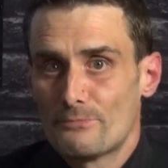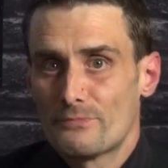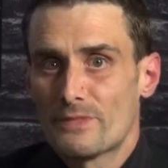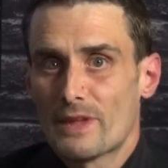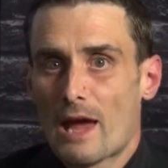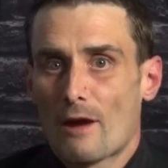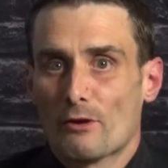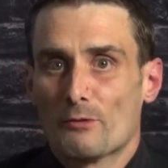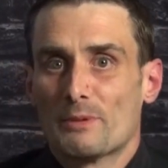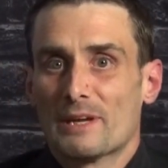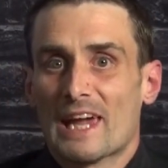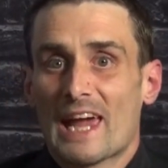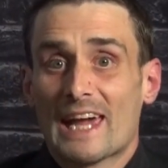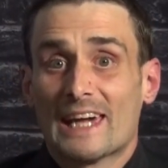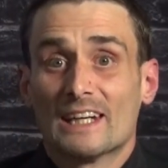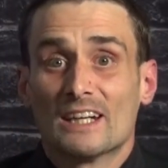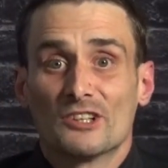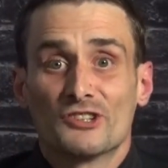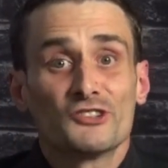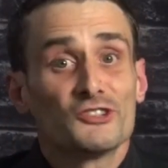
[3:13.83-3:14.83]
That would be
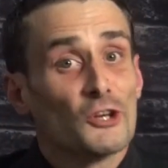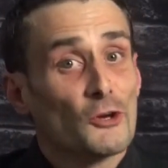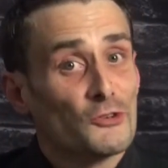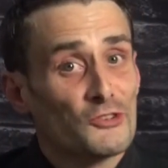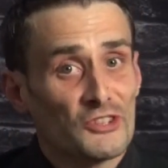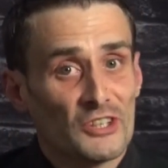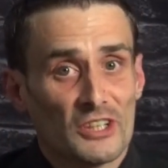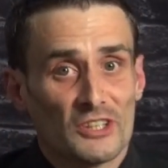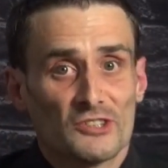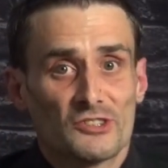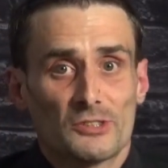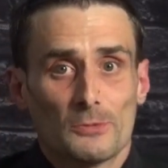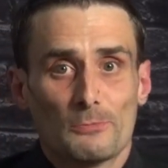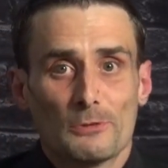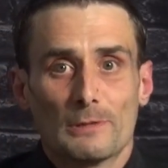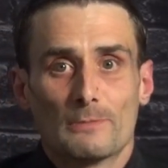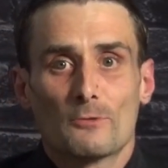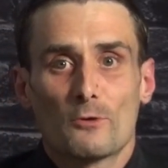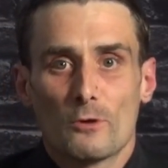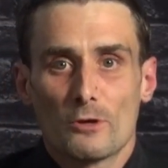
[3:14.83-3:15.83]
8 associate
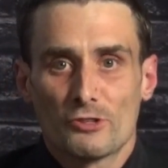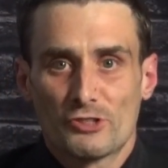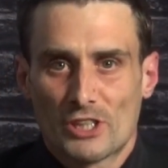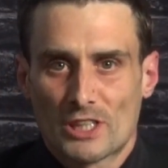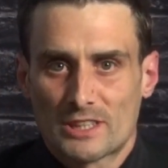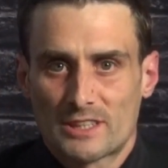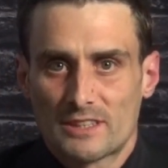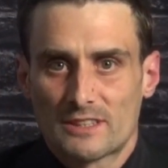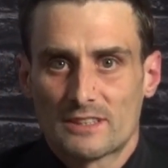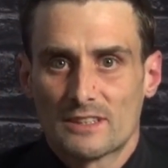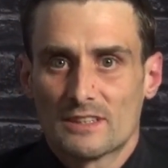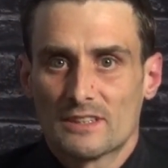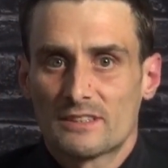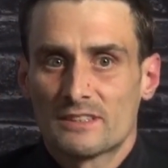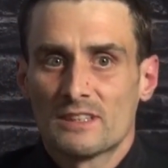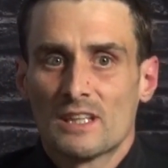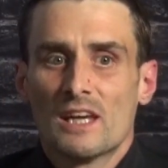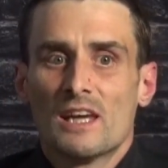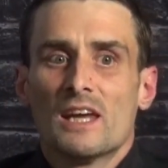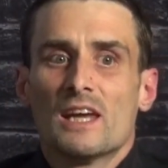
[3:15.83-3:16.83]
Supreme Court
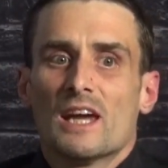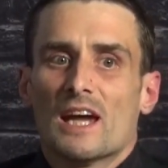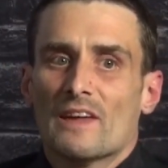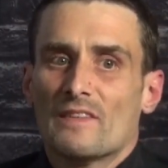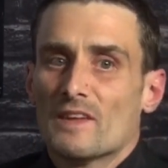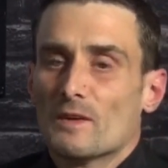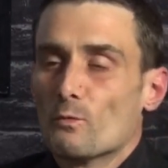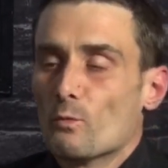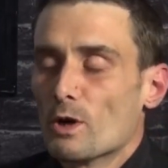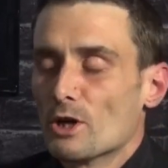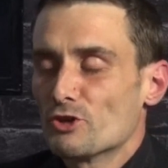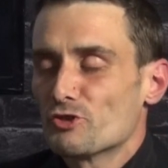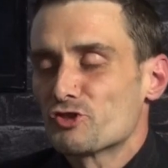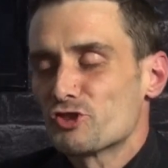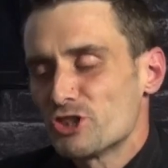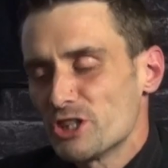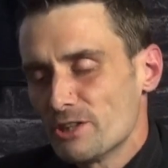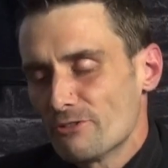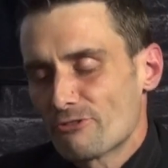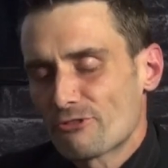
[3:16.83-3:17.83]
justices and then 1
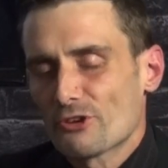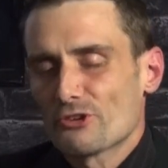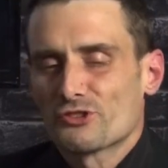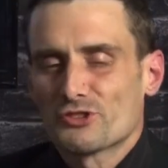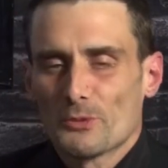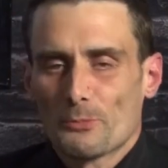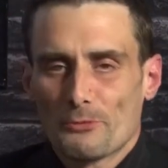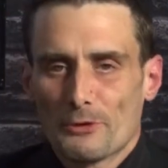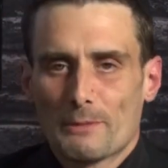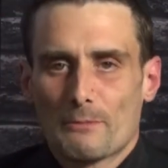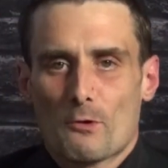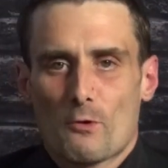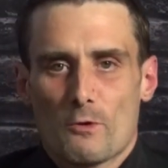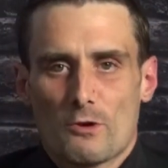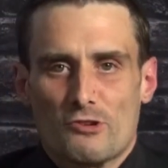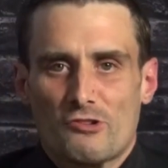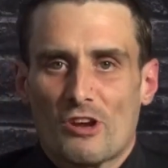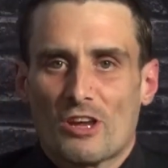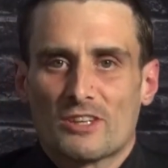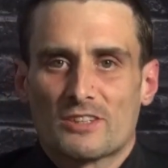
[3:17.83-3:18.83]
chief Supreme Court
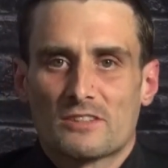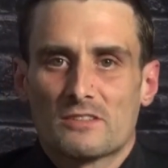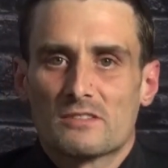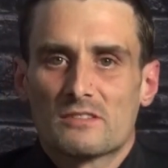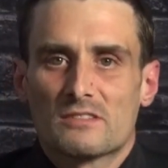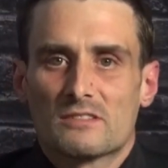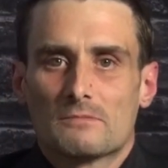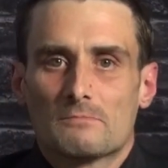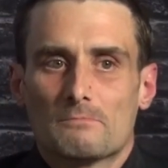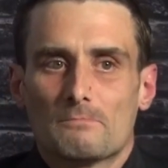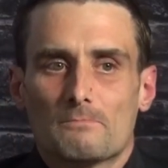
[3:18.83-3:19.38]
justice.